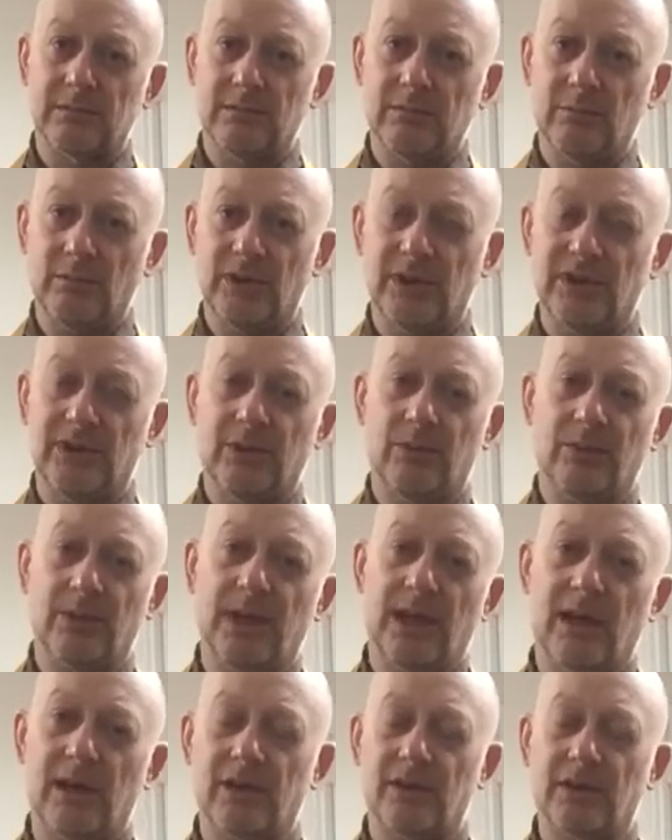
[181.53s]
we see
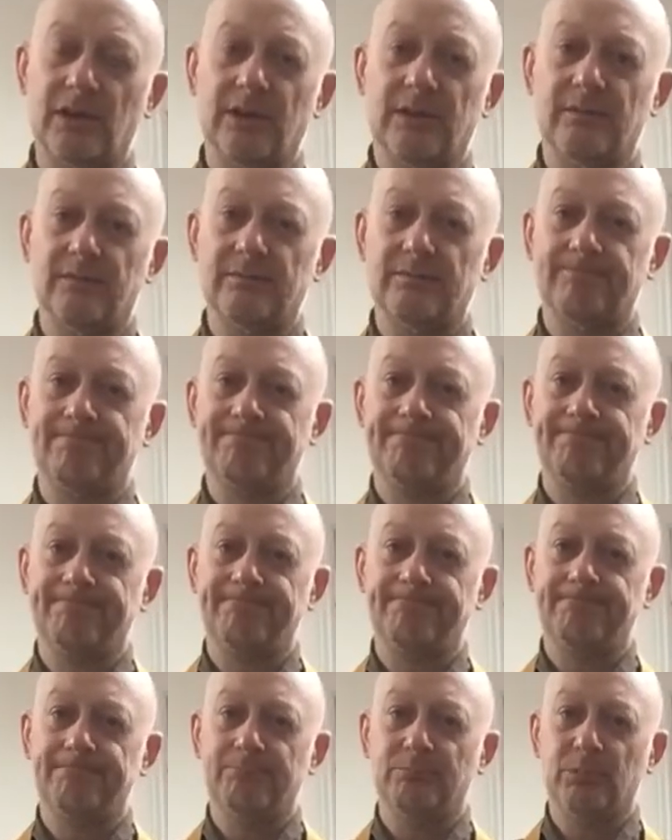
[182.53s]
reality.
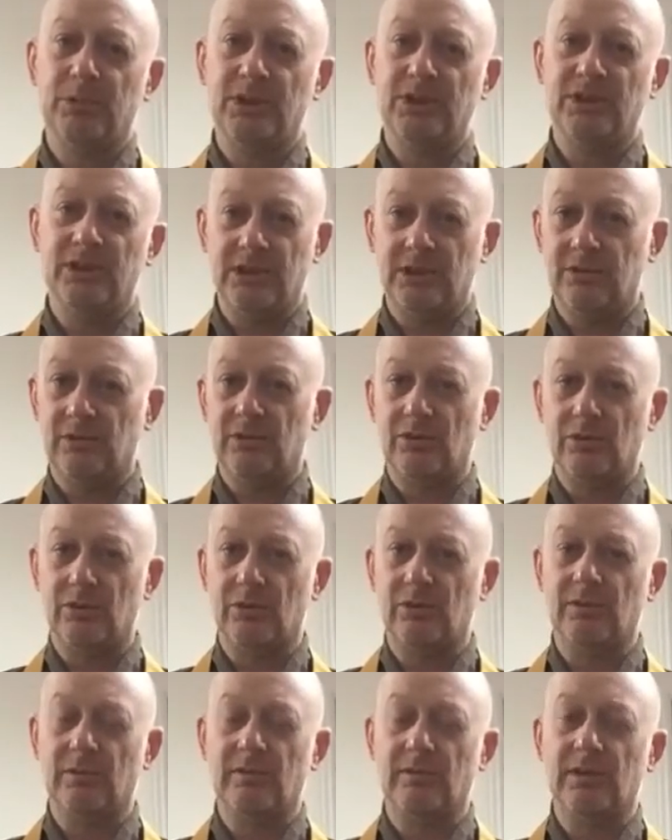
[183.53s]
We see the
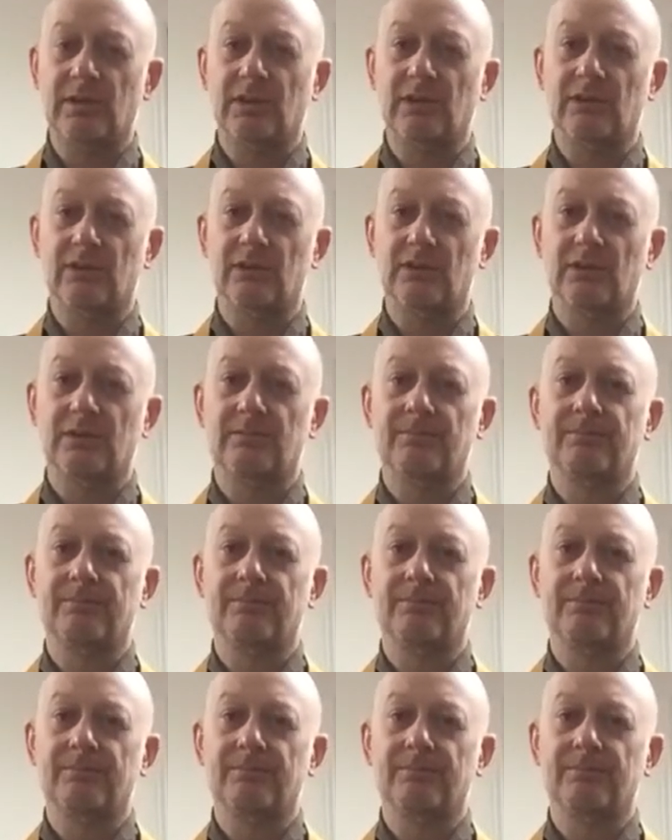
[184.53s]
truth of things.